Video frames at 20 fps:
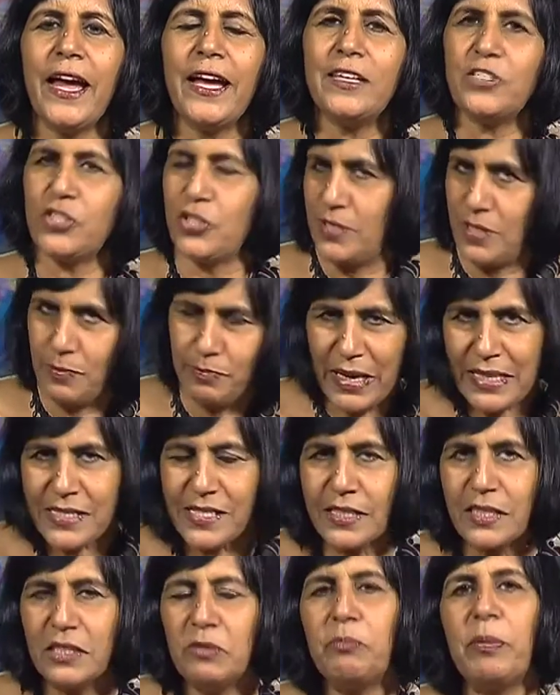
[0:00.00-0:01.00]
She's a
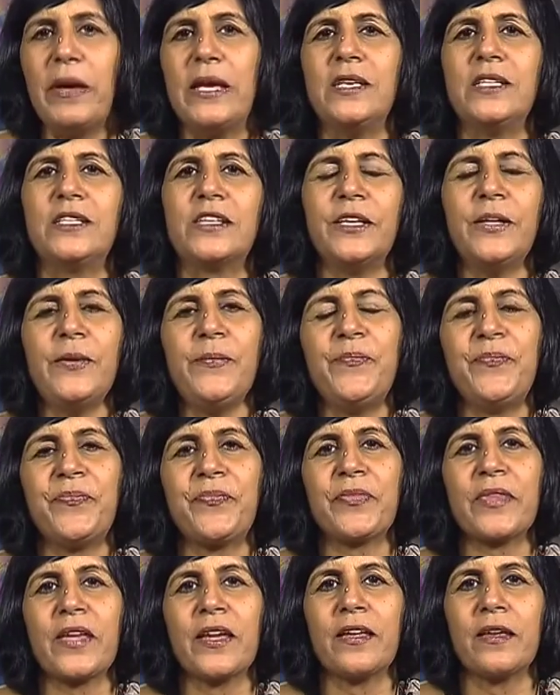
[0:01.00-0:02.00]
Mexican painter.
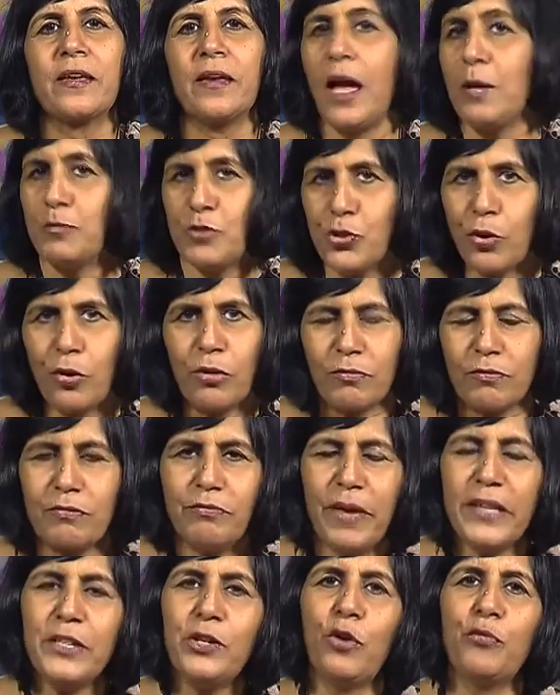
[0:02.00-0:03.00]
I'm sure
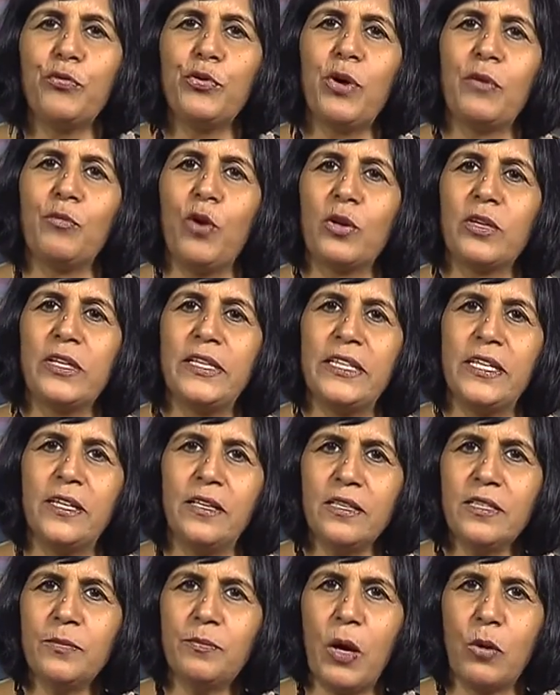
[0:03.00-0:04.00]
many of you have already
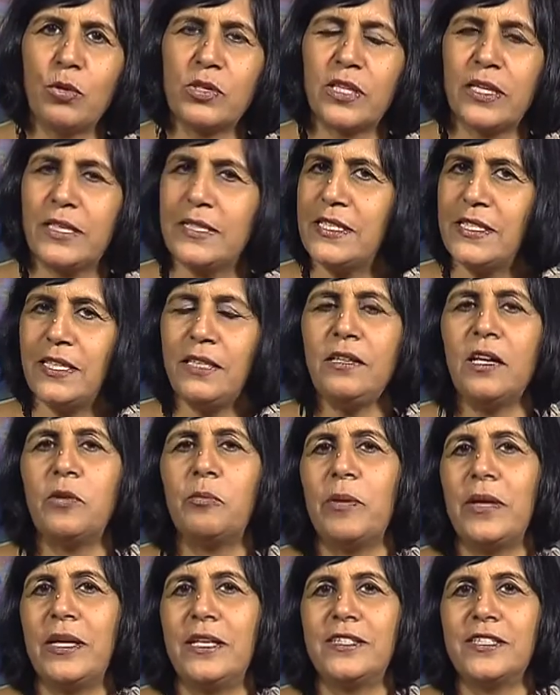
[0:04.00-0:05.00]
heard about her and seen her
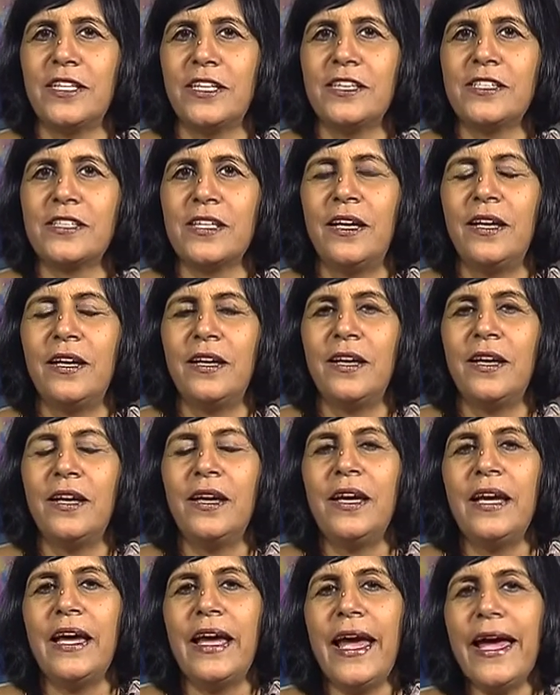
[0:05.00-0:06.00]
paintings.
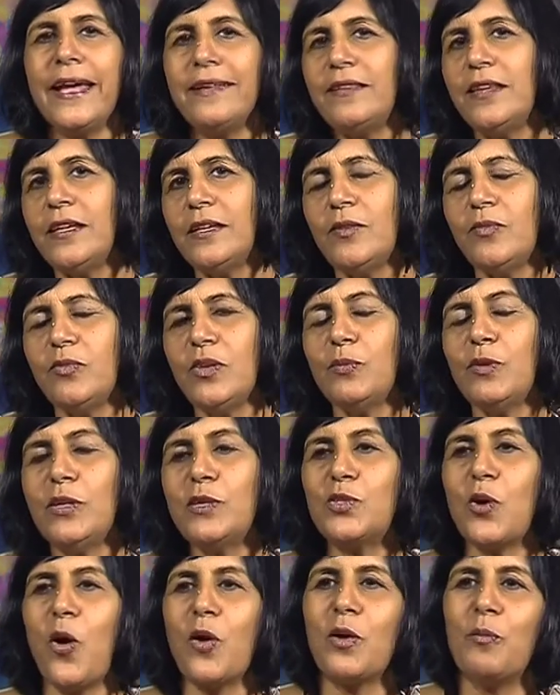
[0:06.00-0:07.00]
And then we will
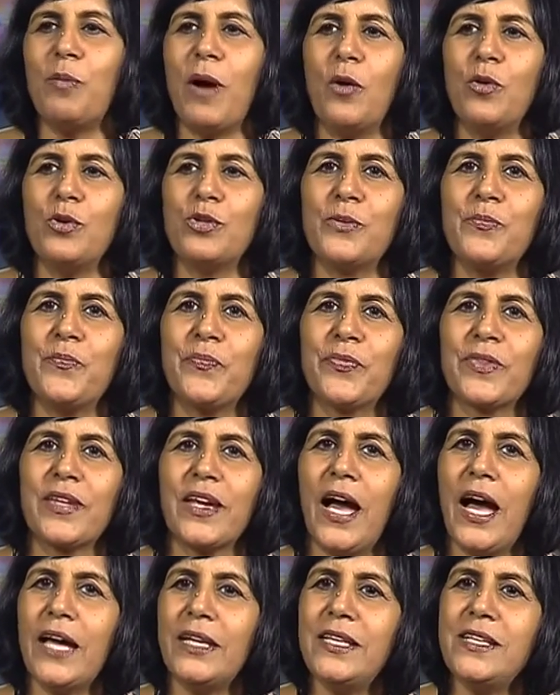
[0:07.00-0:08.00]
talk about
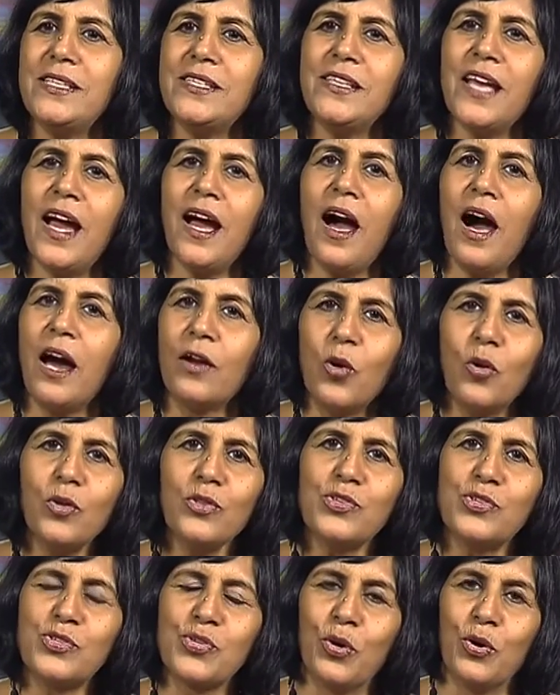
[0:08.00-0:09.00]
Alicia
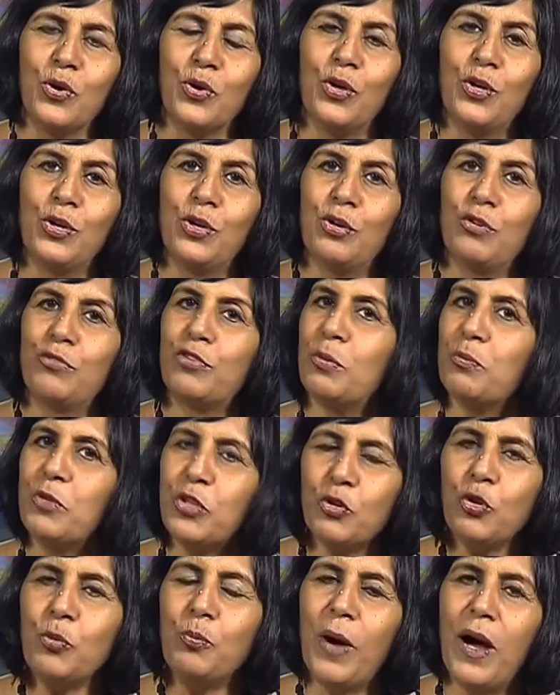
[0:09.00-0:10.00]
Alonso from
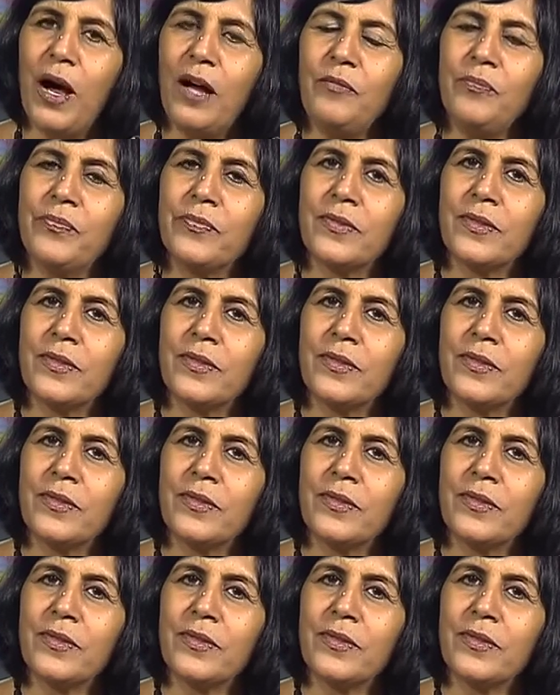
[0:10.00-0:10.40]
Cuba.